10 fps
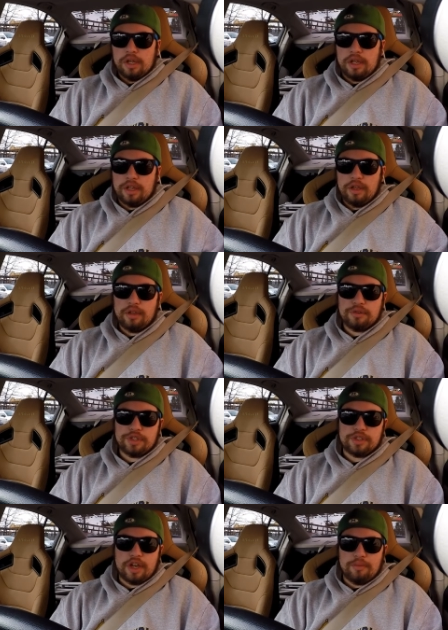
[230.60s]
Yeah, that was
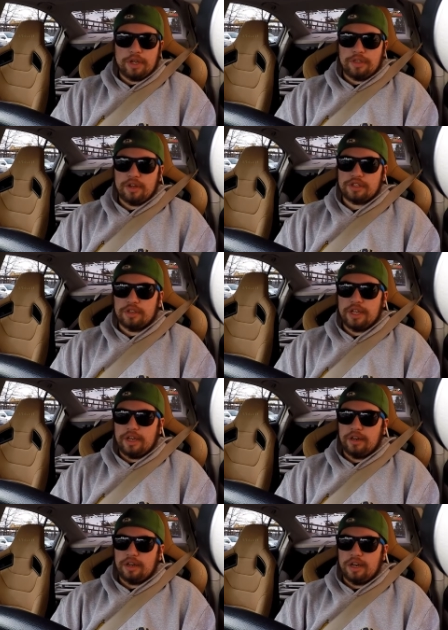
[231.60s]
just kind of my thoughts on
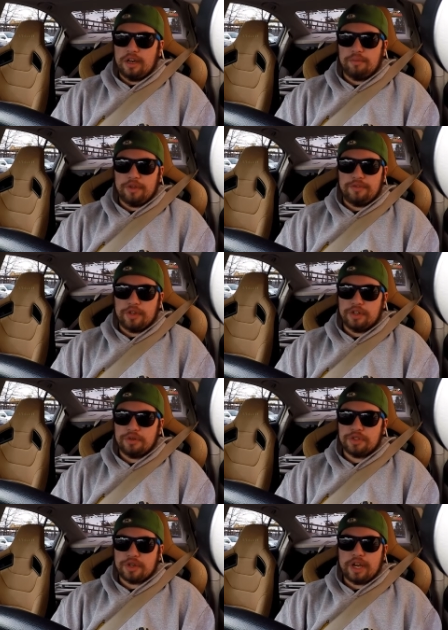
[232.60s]
that. If you're
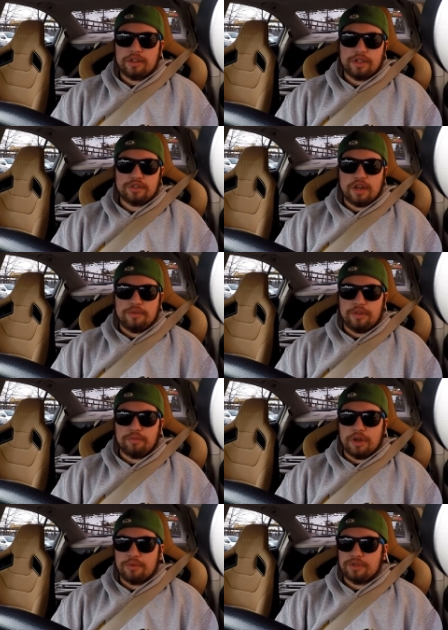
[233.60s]
doing track-like
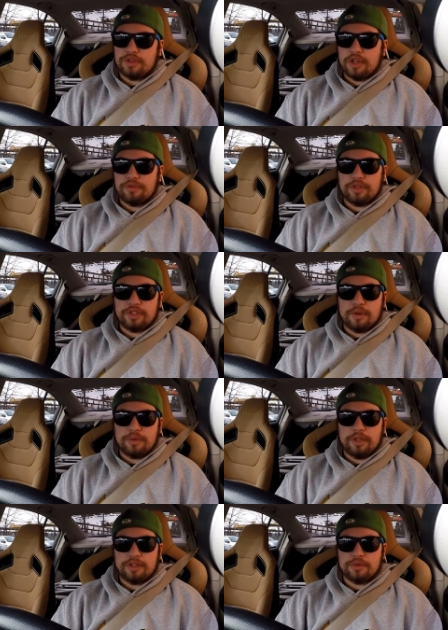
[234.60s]
driving, Brembo is definitely
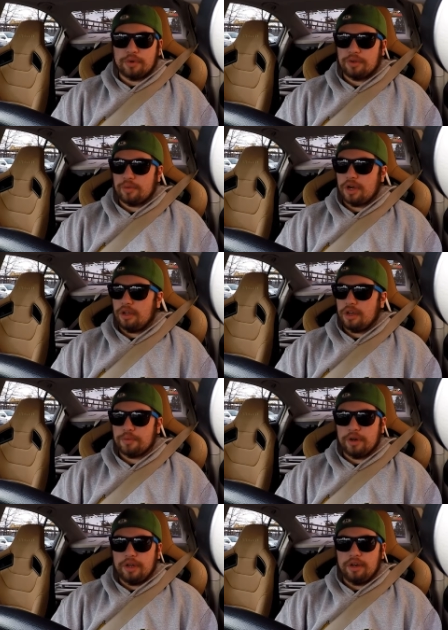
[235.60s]
something that's a worthwhile
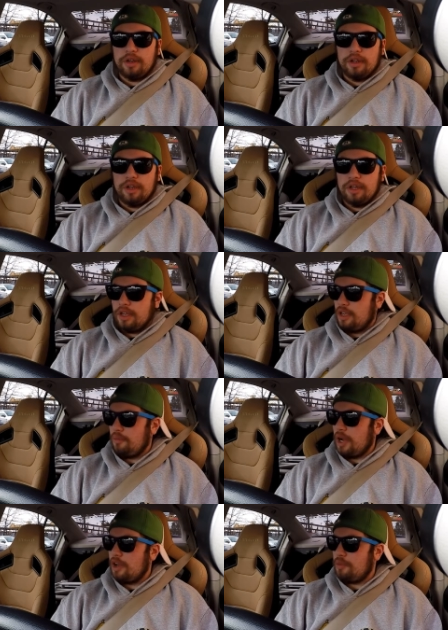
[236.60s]
upgrade,
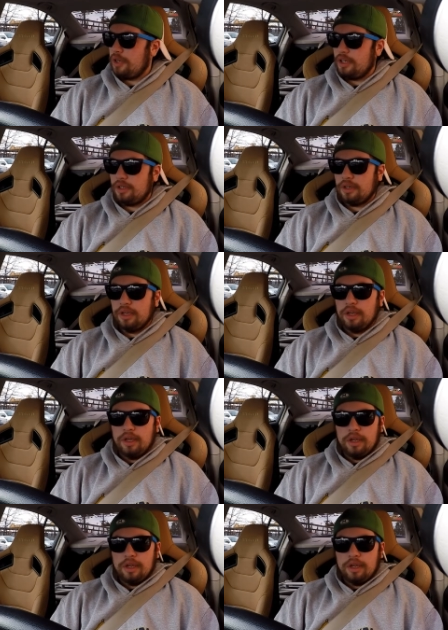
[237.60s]
in my opinion.